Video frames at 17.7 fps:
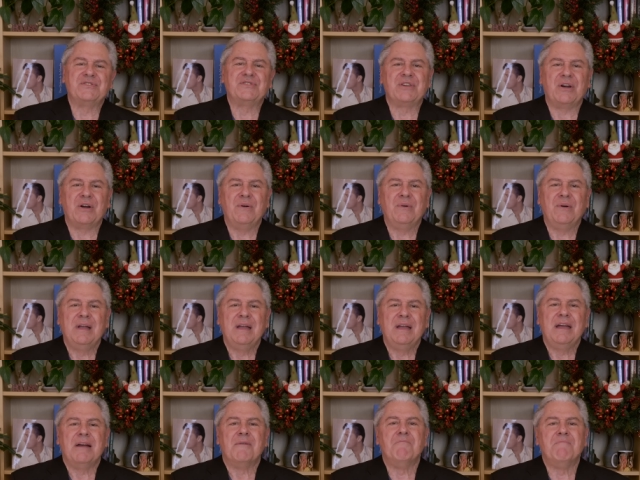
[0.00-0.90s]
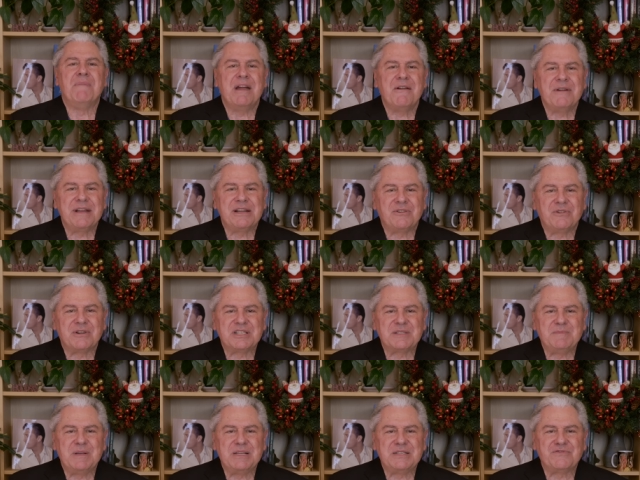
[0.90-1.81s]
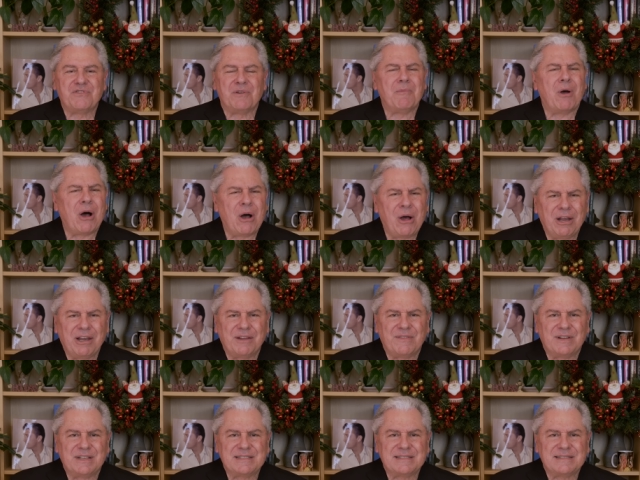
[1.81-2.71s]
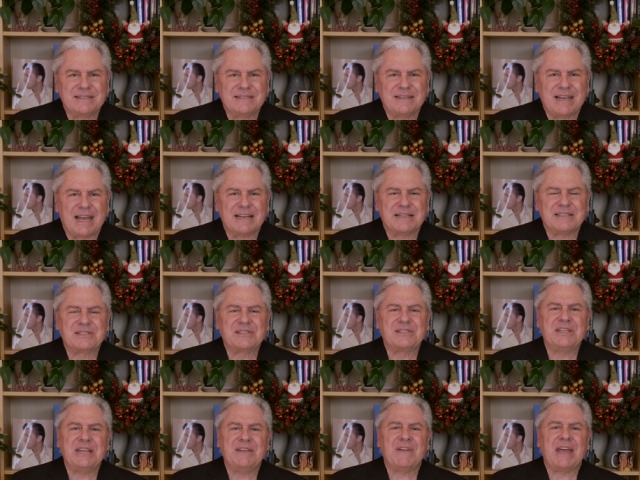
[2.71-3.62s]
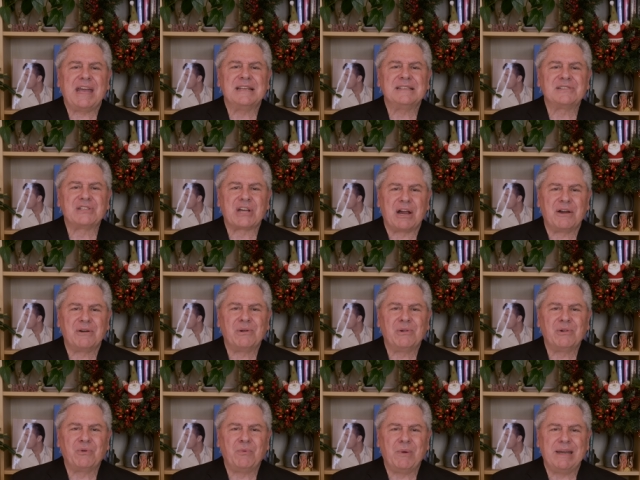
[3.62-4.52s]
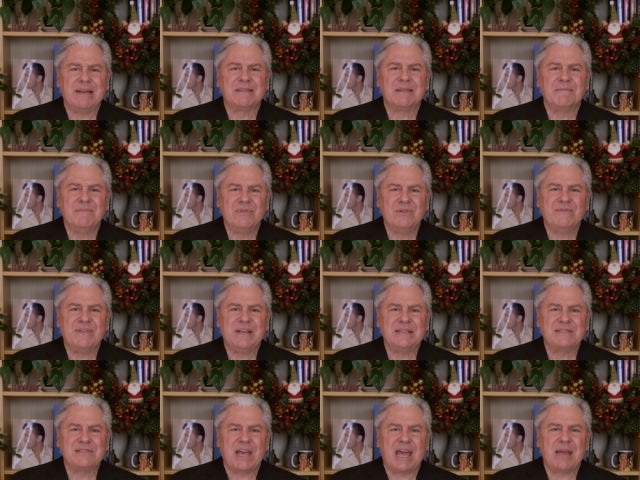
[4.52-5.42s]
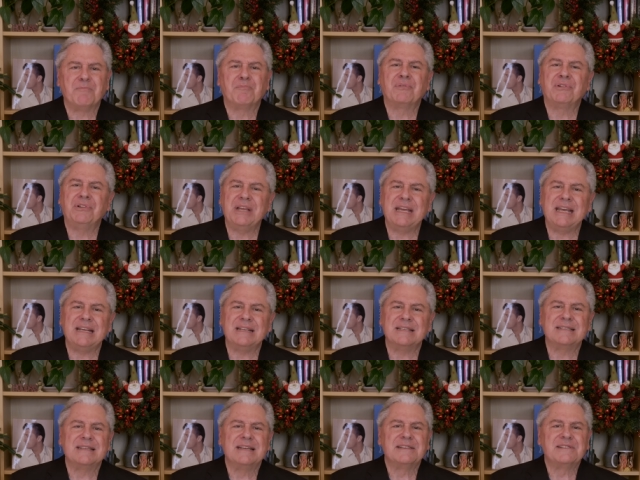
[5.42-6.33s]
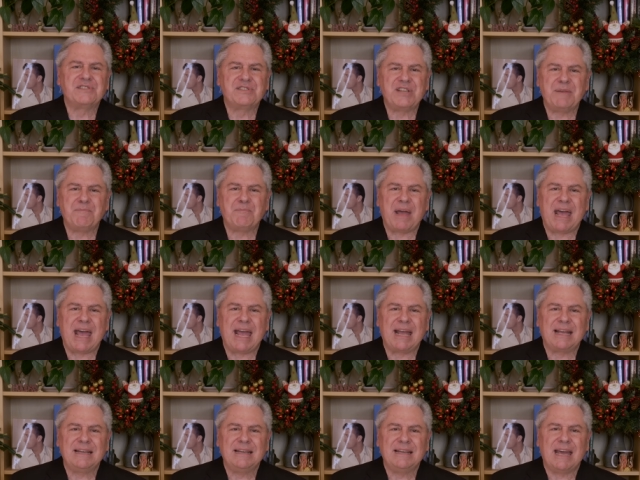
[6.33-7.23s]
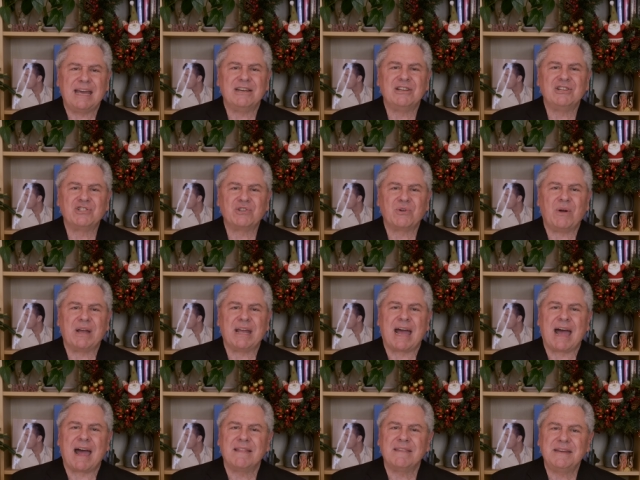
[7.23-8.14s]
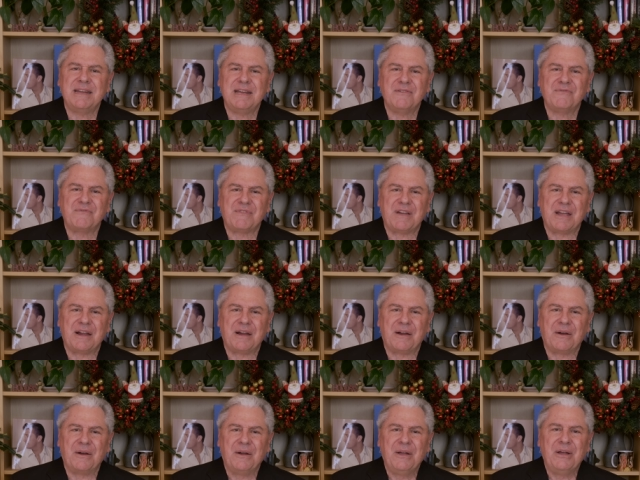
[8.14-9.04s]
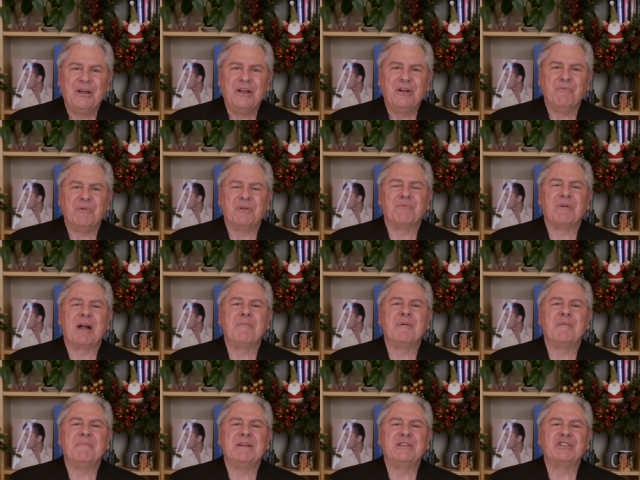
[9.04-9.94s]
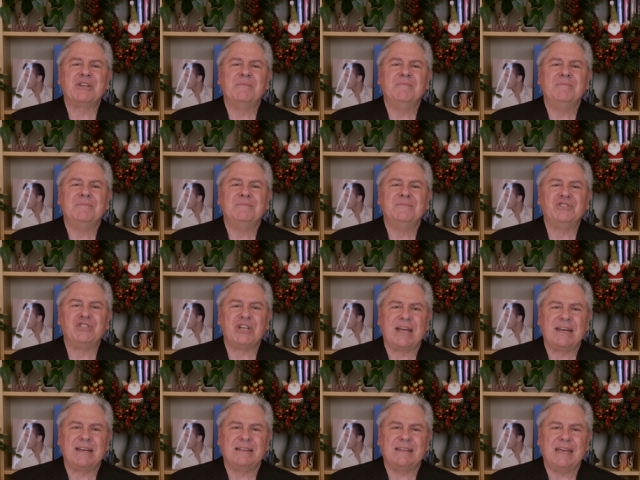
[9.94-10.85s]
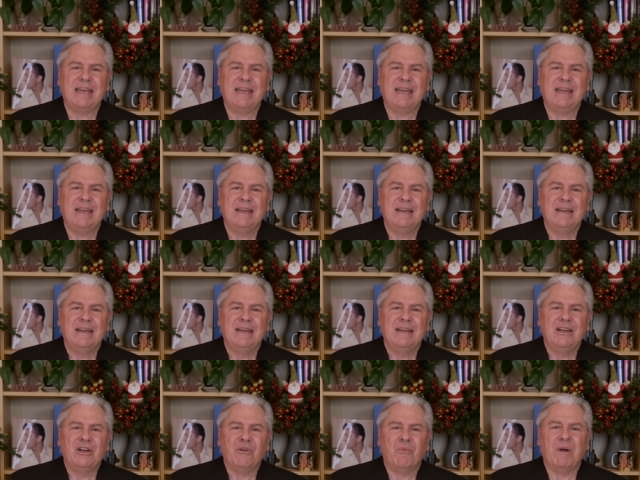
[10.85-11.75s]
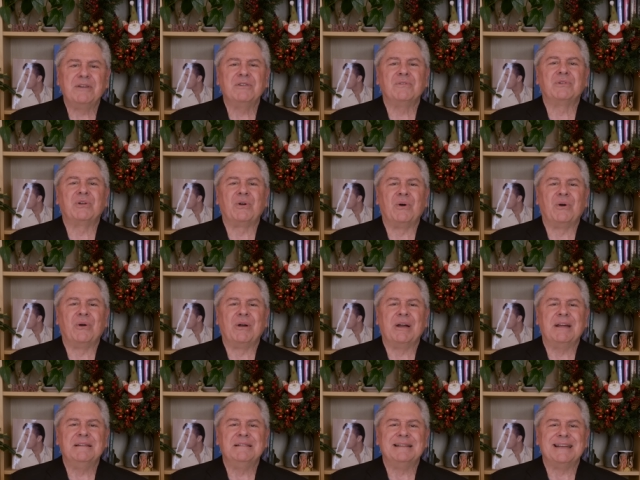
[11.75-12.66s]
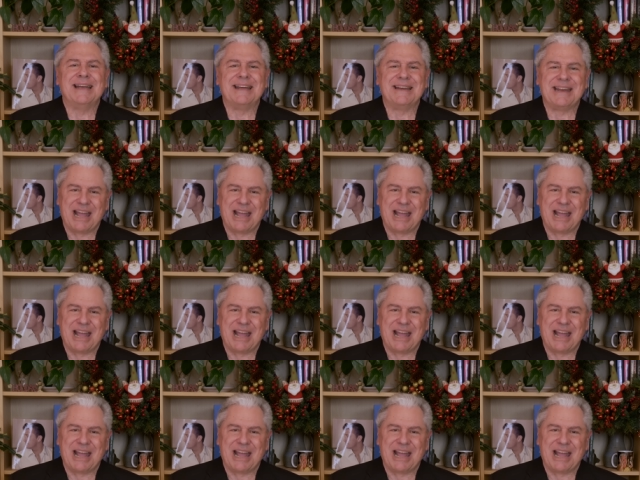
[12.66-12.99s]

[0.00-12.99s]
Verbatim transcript: So Merry Christmas from all of us at Steve Hayes' Tired Old Queen at the Movies, and please sit back and enjoy Holiday Affair with Robert Mitchum, Janet Leigh, Wendell Corey, and